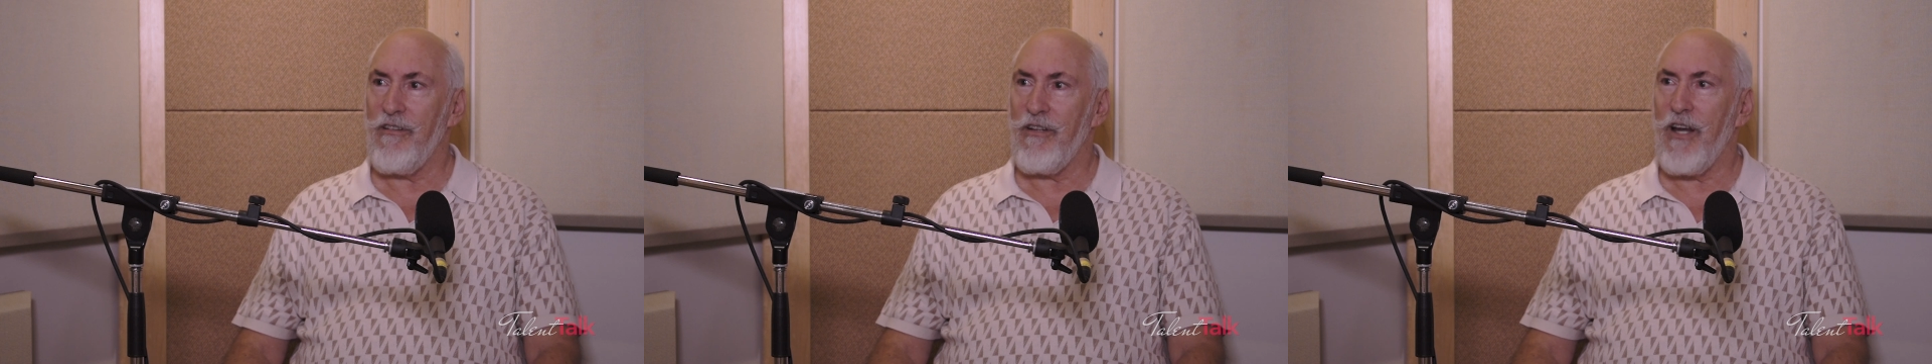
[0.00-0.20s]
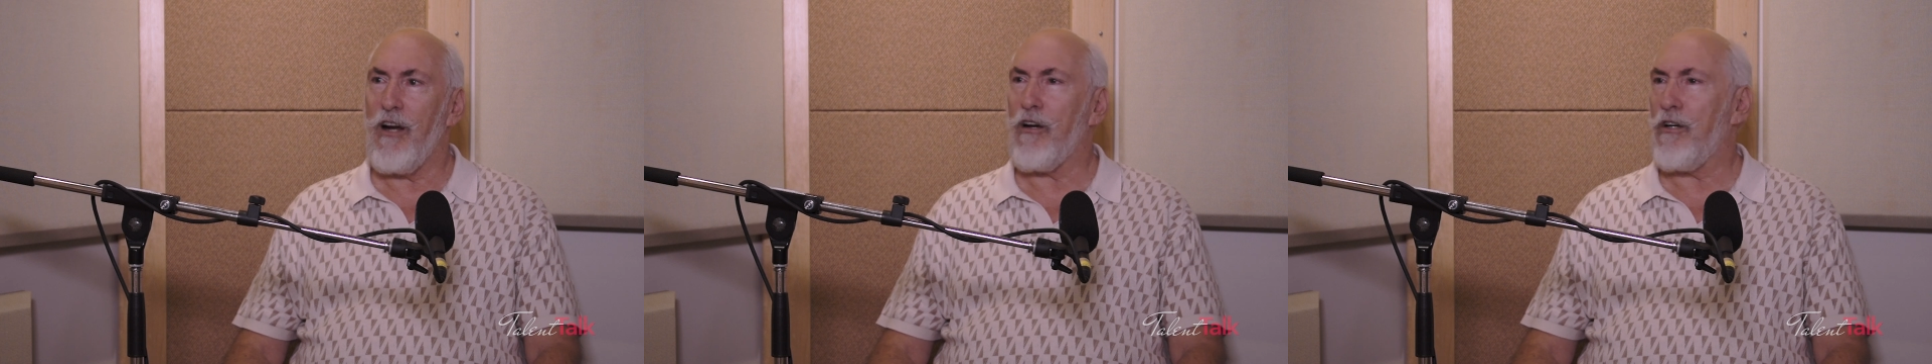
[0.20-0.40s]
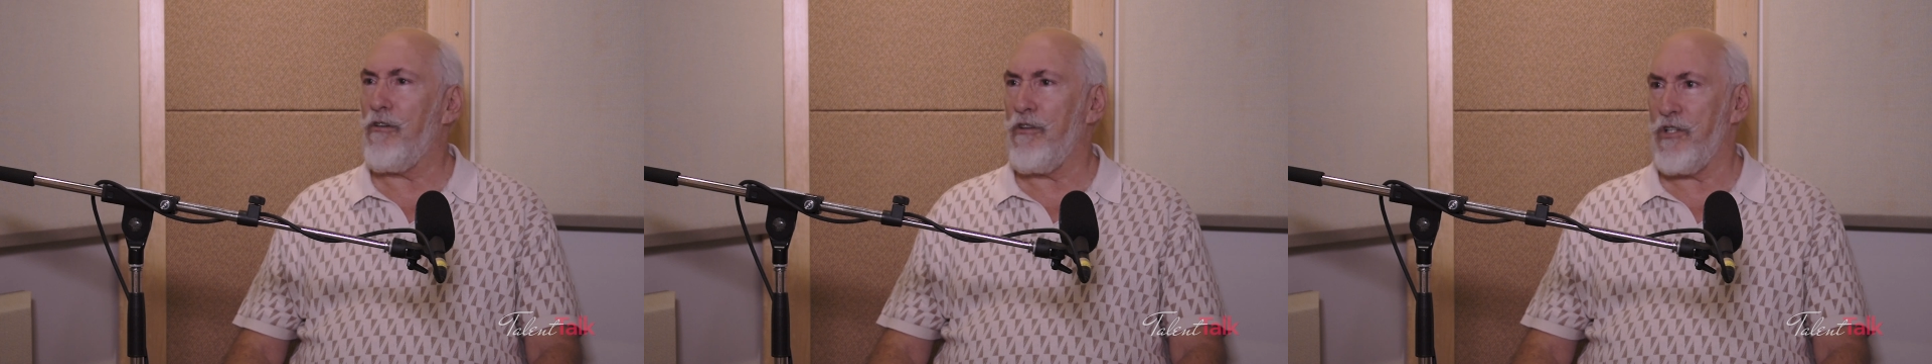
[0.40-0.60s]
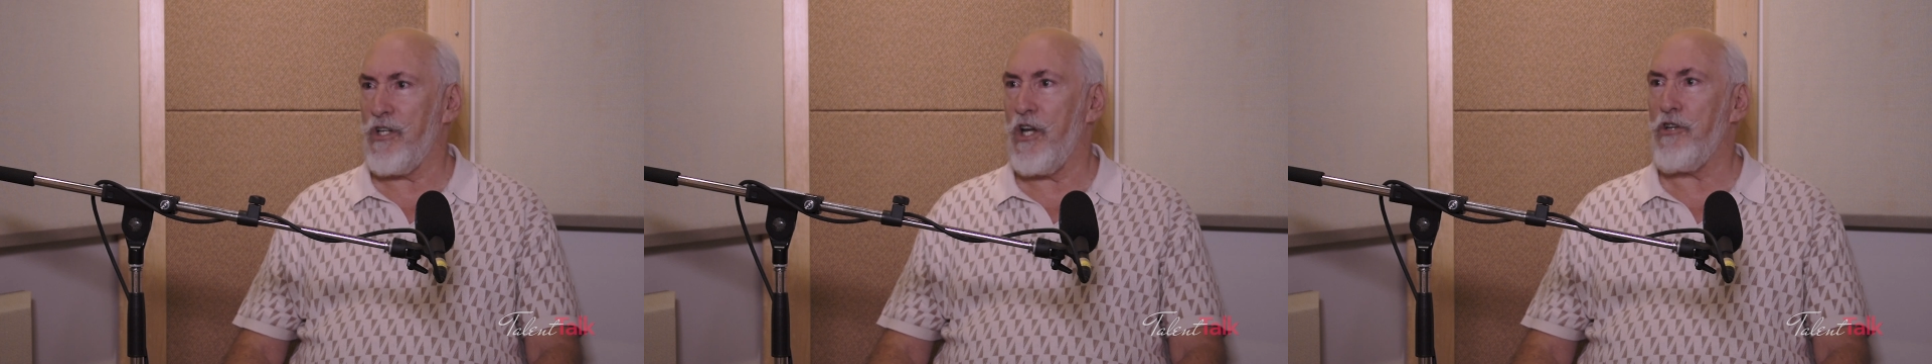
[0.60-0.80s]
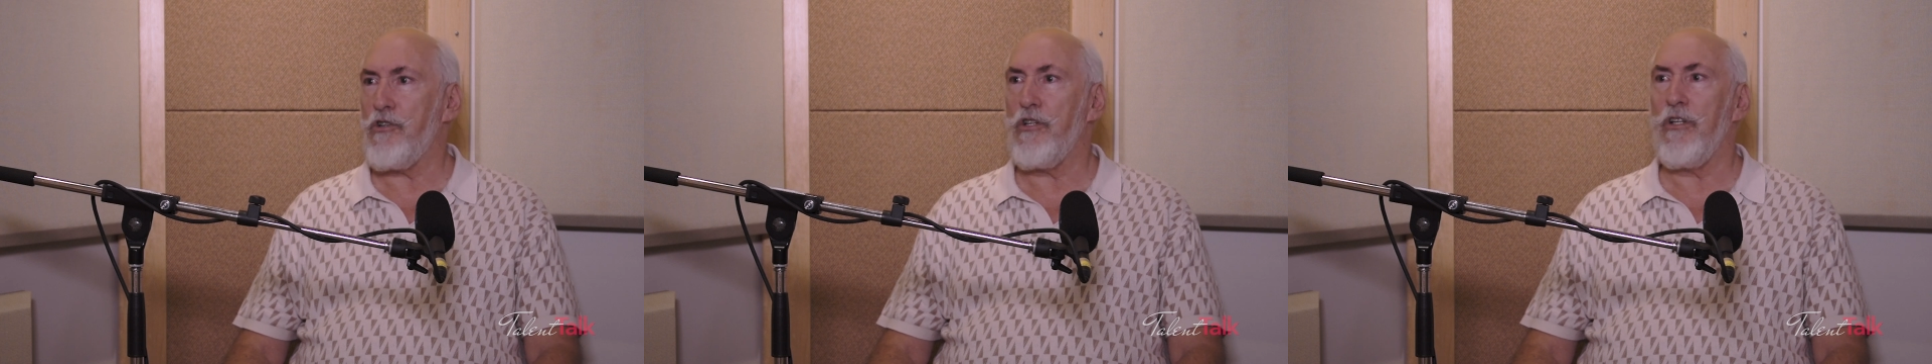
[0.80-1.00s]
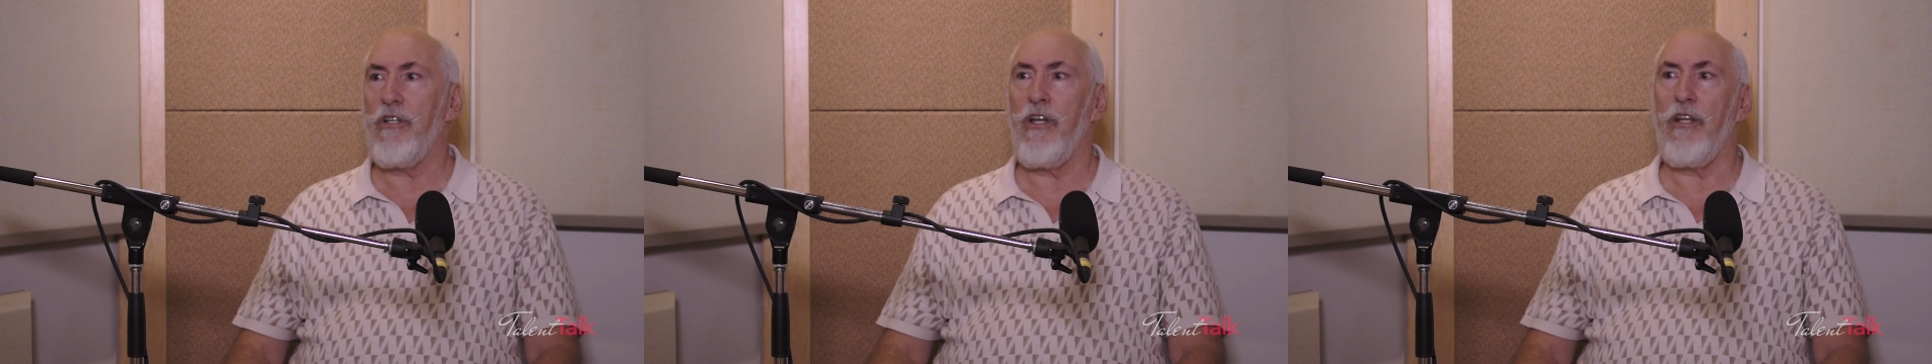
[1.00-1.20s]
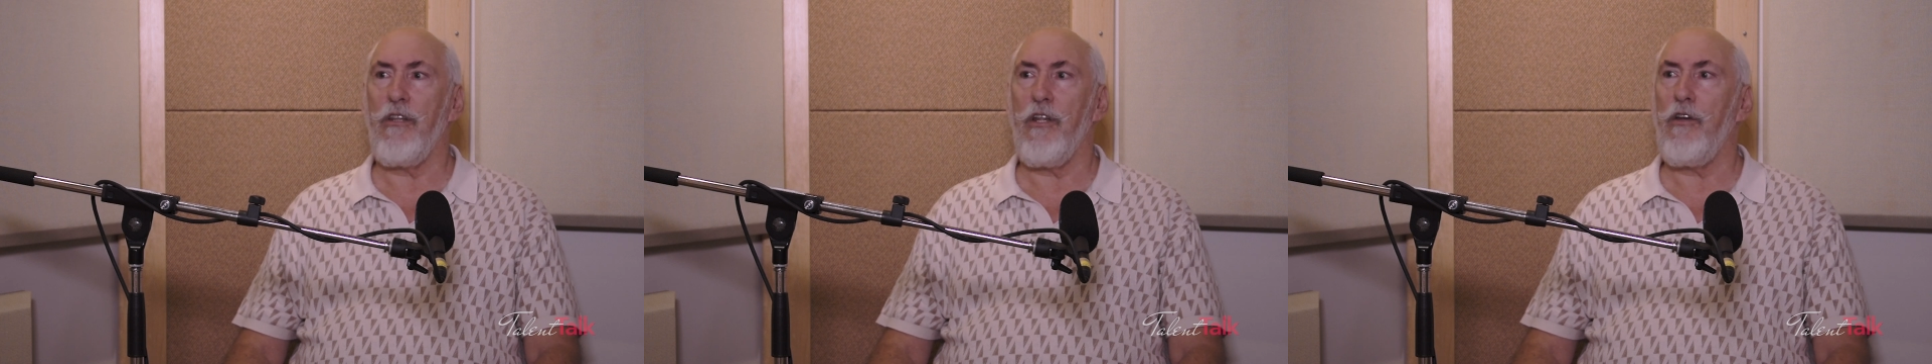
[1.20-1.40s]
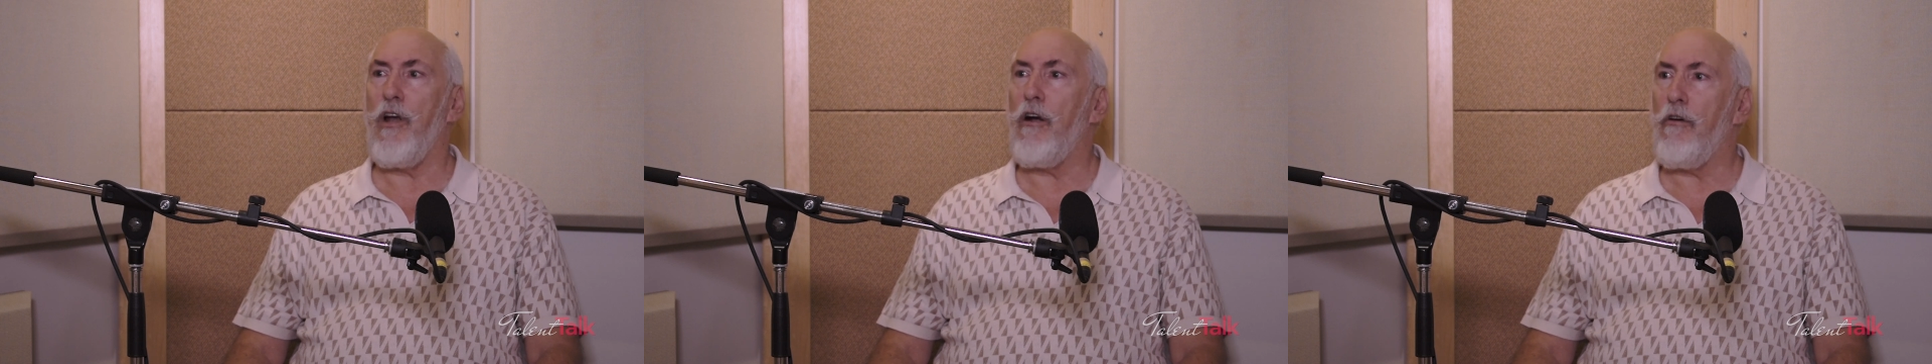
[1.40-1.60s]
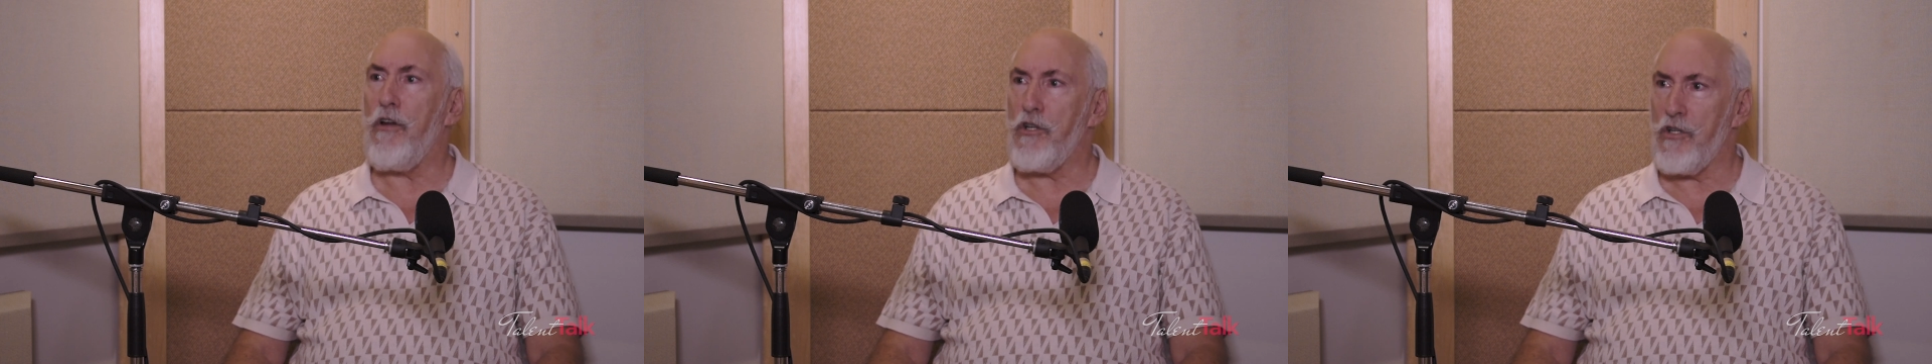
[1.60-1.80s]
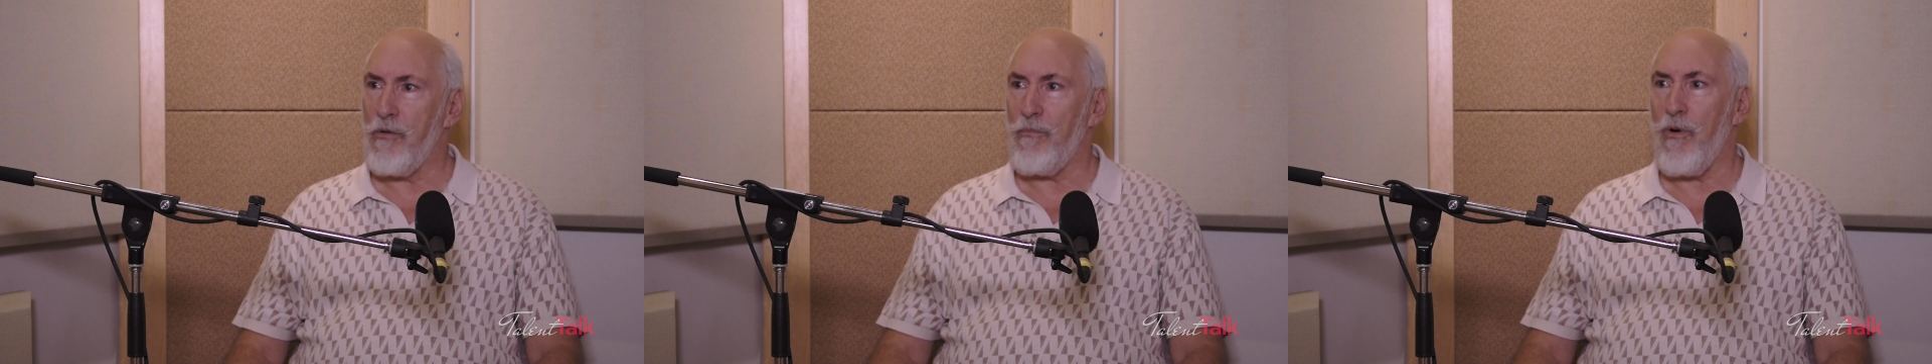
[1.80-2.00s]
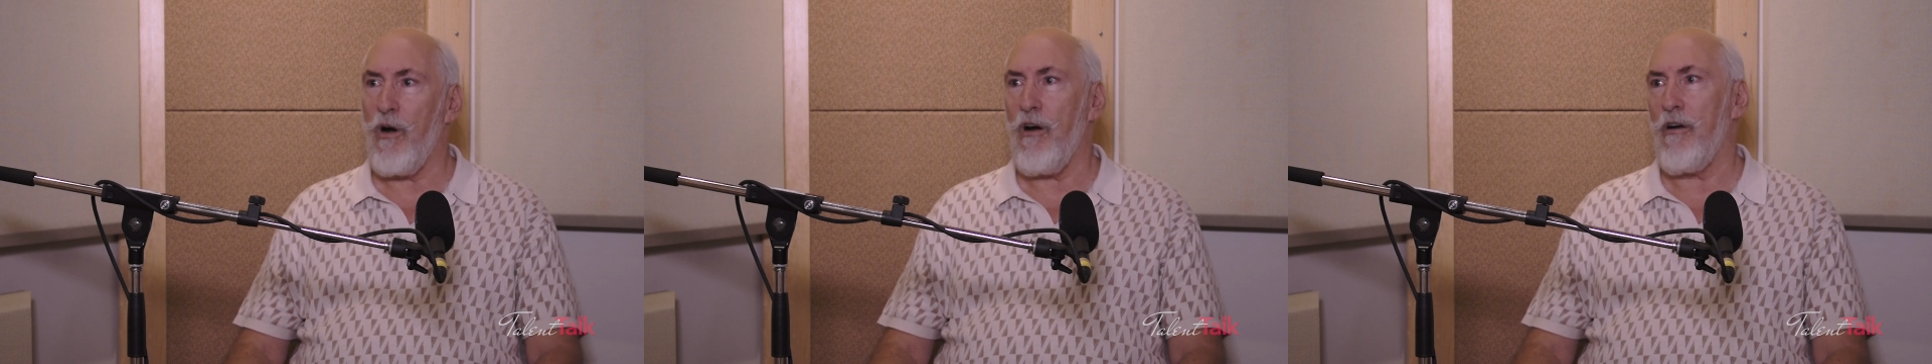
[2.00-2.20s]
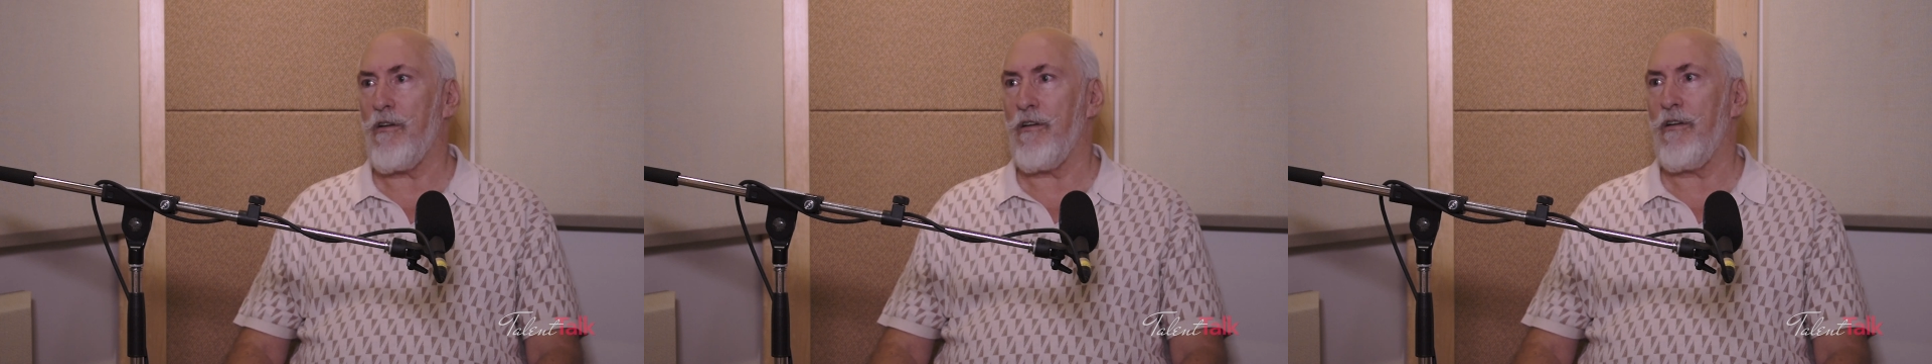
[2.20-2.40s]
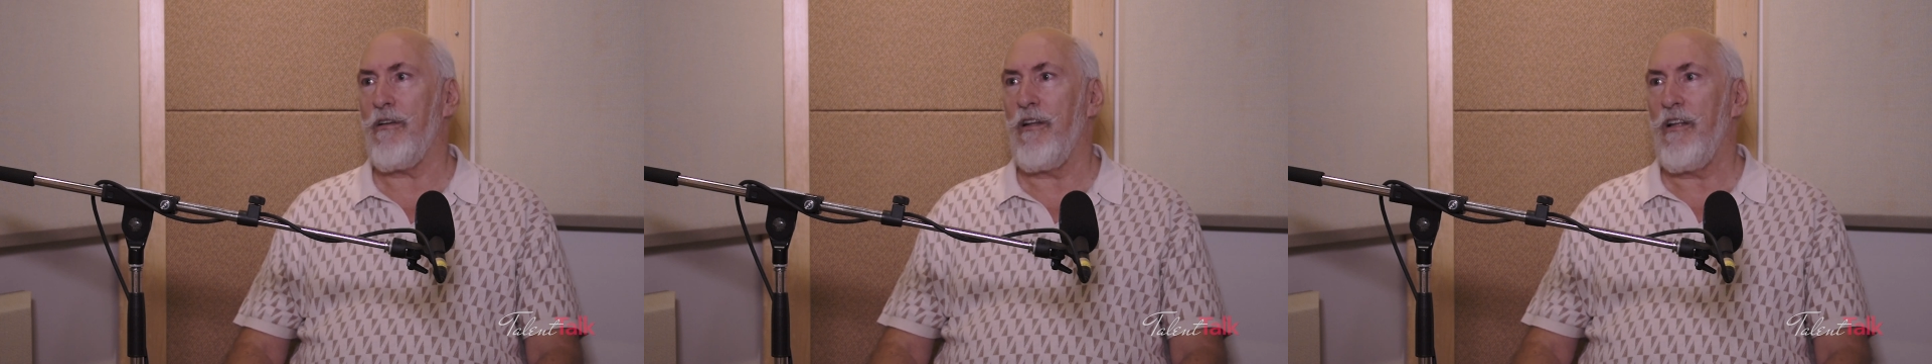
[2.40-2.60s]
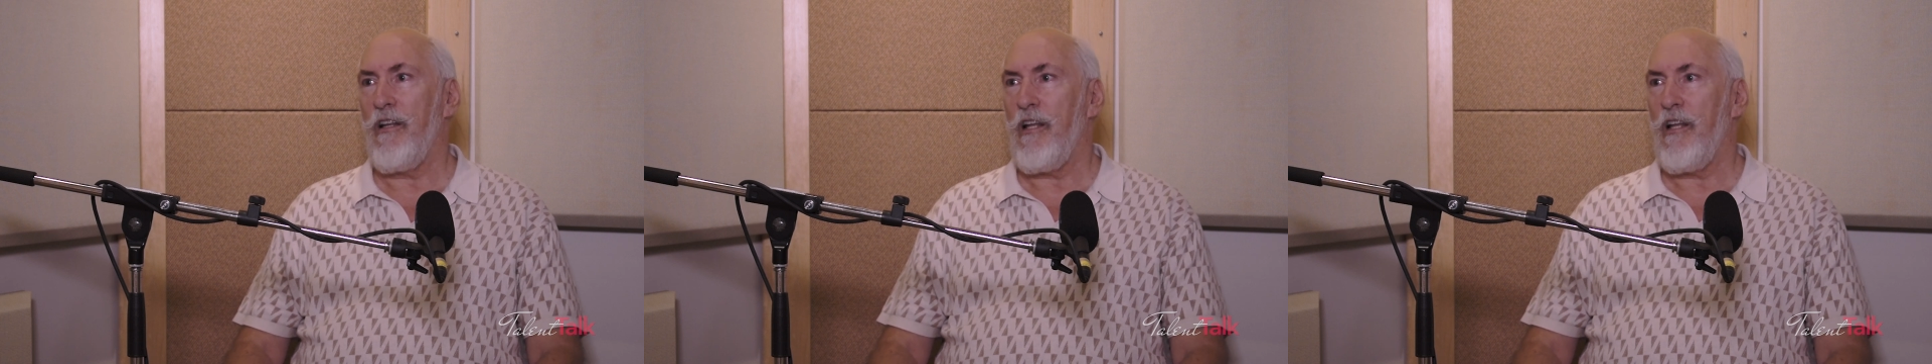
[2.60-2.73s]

characterization and the narration part, and